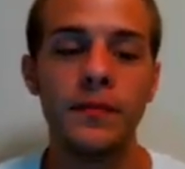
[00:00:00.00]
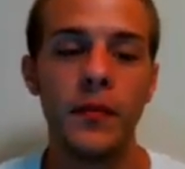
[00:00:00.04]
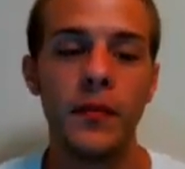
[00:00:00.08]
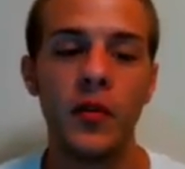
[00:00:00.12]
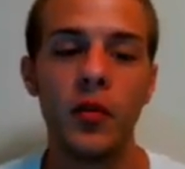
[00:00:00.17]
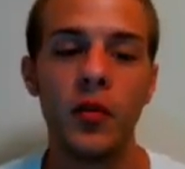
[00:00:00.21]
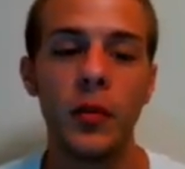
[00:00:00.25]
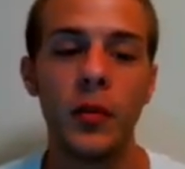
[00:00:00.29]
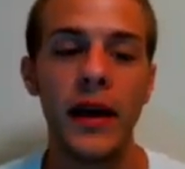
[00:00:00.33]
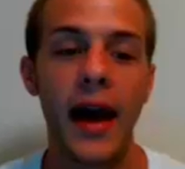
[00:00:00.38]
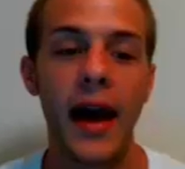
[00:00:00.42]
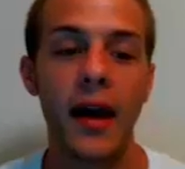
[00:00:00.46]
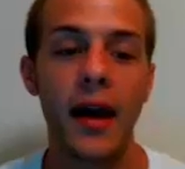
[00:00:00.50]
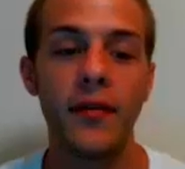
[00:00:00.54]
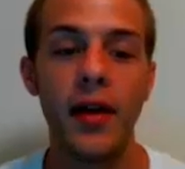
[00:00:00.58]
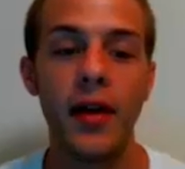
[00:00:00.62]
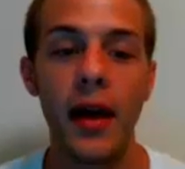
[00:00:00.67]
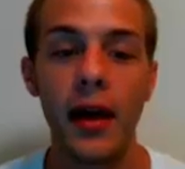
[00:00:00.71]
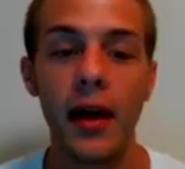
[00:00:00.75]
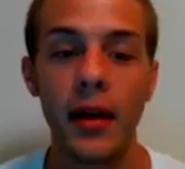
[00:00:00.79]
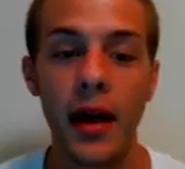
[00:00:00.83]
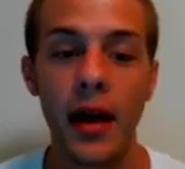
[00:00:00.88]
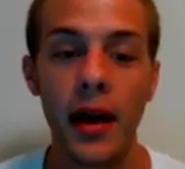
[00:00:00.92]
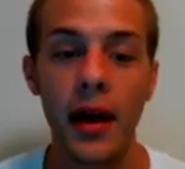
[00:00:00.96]
So we have
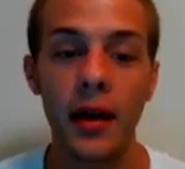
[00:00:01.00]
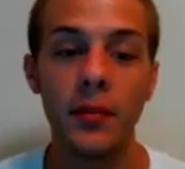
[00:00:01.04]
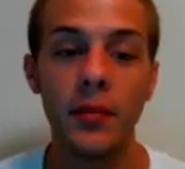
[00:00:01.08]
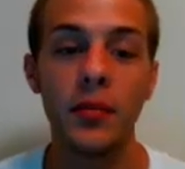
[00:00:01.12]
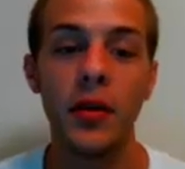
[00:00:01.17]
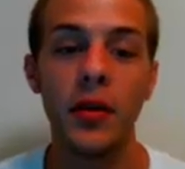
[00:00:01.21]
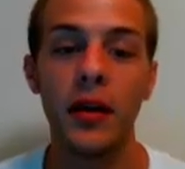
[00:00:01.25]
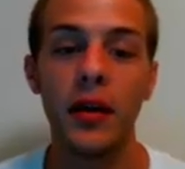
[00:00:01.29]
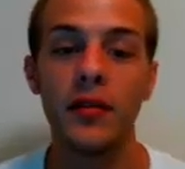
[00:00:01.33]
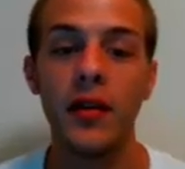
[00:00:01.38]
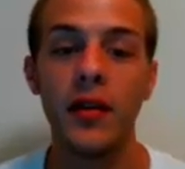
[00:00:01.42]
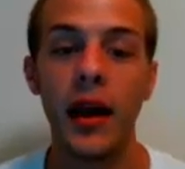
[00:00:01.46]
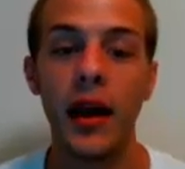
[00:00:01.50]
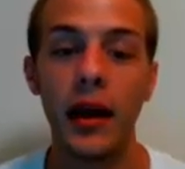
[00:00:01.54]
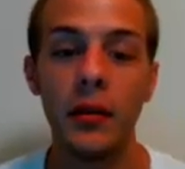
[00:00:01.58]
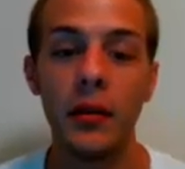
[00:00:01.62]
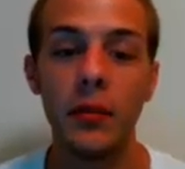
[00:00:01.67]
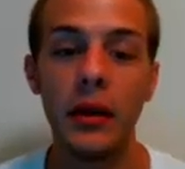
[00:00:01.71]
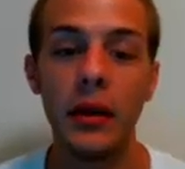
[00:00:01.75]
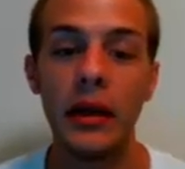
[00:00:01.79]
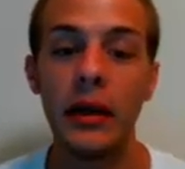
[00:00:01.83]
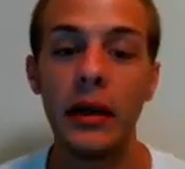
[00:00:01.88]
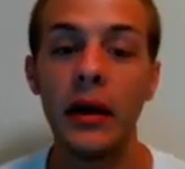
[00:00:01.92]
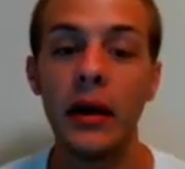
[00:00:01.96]
Na plus
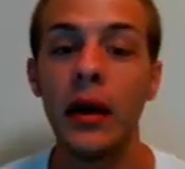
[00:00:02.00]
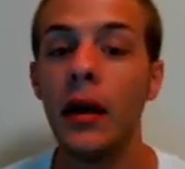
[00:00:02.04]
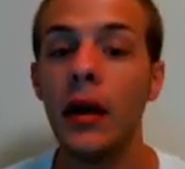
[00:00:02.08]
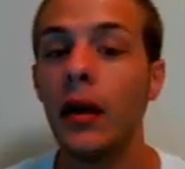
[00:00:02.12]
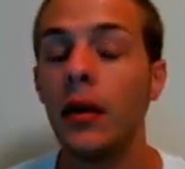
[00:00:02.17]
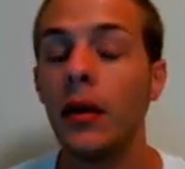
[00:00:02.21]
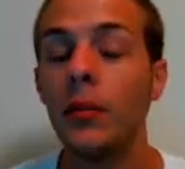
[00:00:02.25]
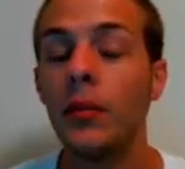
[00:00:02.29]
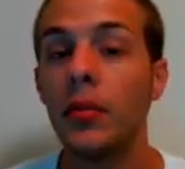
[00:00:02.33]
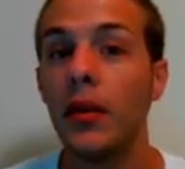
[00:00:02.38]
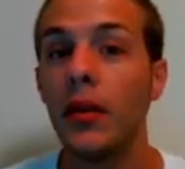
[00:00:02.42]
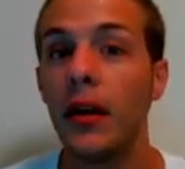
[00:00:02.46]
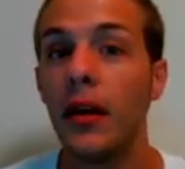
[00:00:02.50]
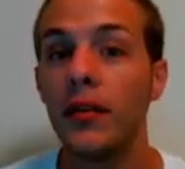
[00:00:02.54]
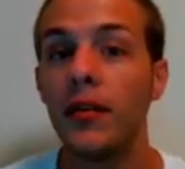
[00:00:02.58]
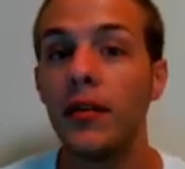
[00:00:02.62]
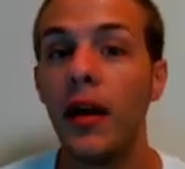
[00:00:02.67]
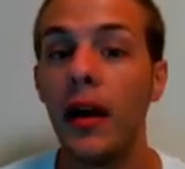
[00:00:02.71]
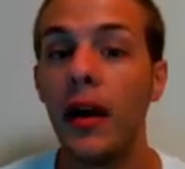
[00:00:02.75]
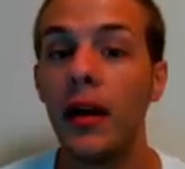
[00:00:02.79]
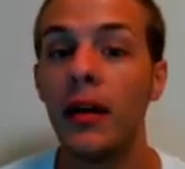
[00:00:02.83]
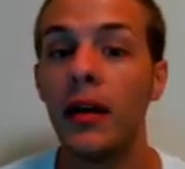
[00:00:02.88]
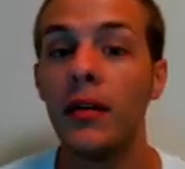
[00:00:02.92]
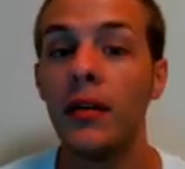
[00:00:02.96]
Nb plus
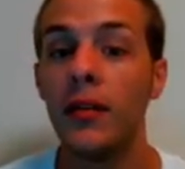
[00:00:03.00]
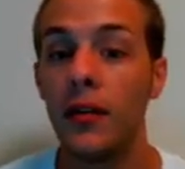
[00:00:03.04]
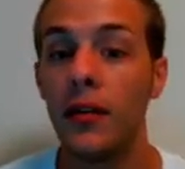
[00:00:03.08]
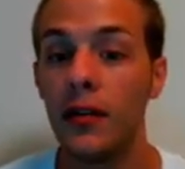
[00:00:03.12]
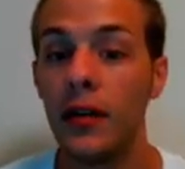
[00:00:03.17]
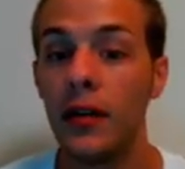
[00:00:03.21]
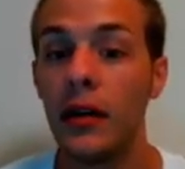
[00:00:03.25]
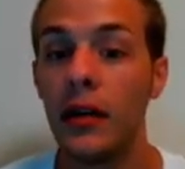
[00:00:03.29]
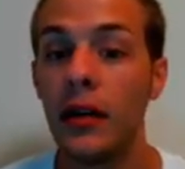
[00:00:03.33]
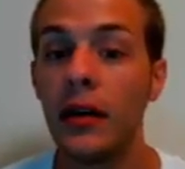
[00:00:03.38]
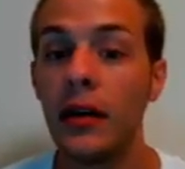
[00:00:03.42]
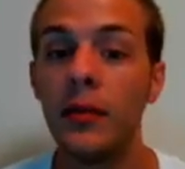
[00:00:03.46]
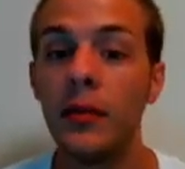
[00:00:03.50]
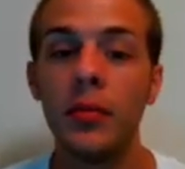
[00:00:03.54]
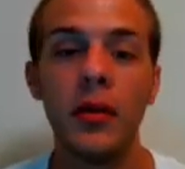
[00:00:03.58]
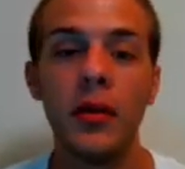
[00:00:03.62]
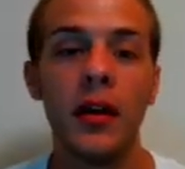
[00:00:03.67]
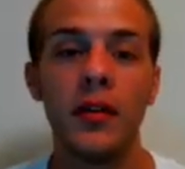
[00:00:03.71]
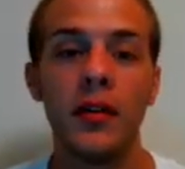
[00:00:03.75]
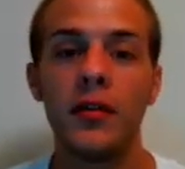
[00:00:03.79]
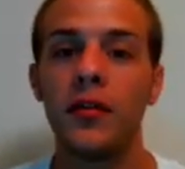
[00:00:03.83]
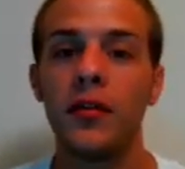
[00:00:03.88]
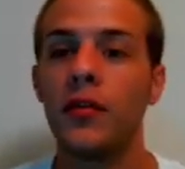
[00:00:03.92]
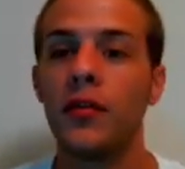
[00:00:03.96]
Nc
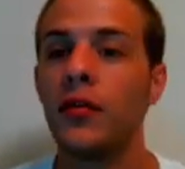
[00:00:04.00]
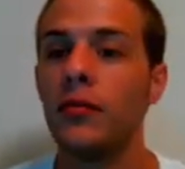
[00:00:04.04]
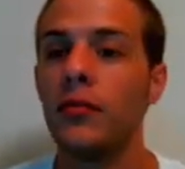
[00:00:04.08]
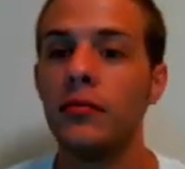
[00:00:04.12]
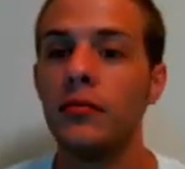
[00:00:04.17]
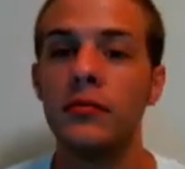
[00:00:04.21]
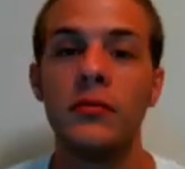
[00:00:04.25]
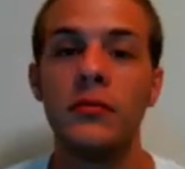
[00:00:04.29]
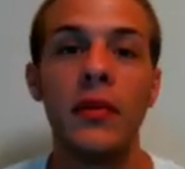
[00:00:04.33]
plus